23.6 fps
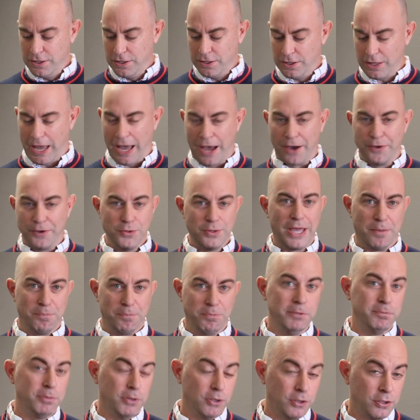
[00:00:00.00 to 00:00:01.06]
how you get
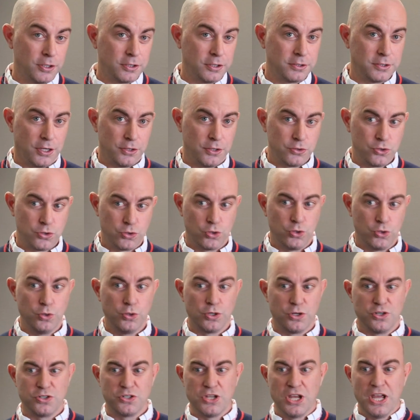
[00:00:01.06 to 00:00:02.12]
people hooked on
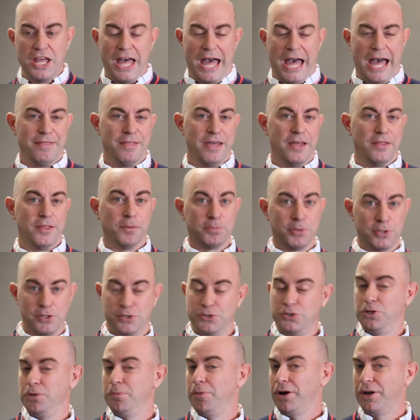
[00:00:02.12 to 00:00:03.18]
scooters, and then the
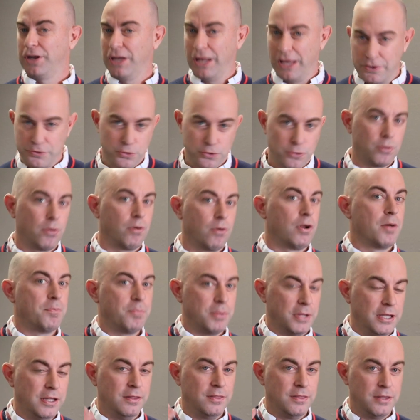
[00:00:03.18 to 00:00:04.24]
personal market has grown up
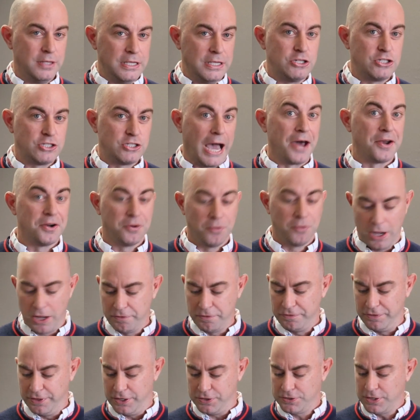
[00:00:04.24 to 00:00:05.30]
in the shadow
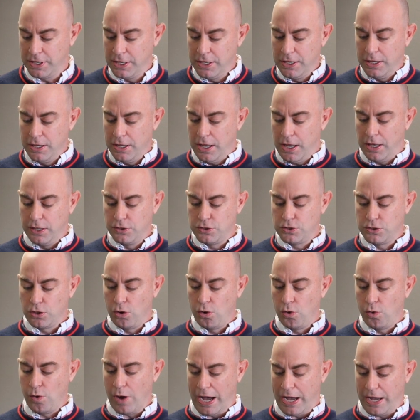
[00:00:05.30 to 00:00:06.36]
of this. And
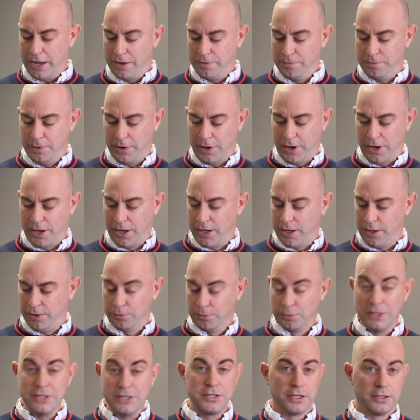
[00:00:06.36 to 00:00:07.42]
so I
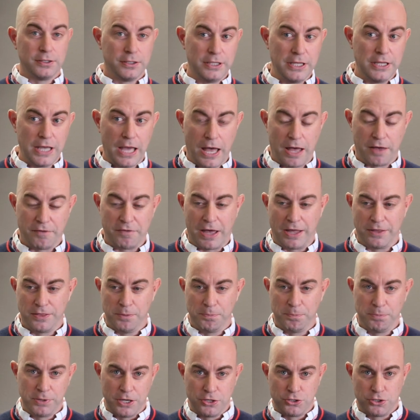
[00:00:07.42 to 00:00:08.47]
recently have had the
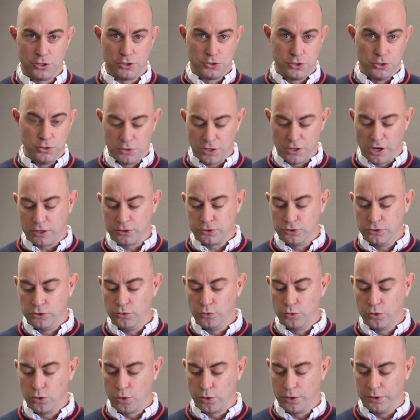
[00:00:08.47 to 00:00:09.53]
pleasure to talk to
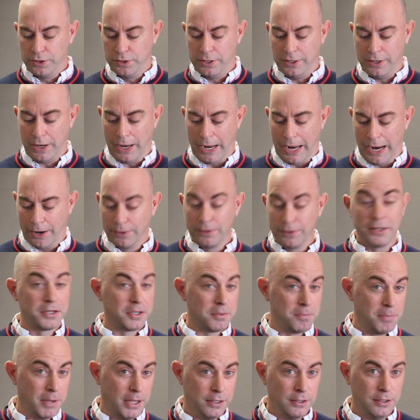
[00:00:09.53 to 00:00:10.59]
Courtney
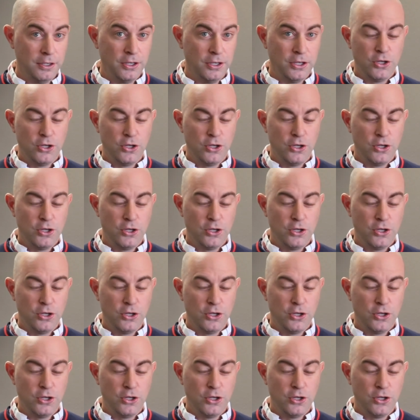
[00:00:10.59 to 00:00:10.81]
Ehrlichman,